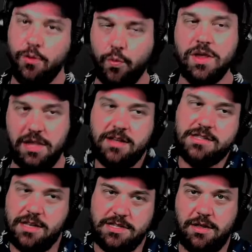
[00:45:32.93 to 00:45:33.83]
We think it's
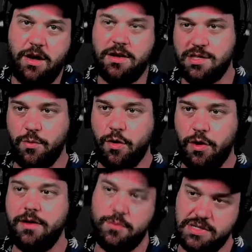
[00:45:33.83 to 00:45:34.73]
because he lost the war,
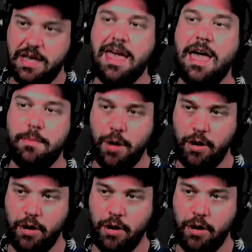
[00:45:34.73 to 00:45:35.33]
and it was like, hey, bro,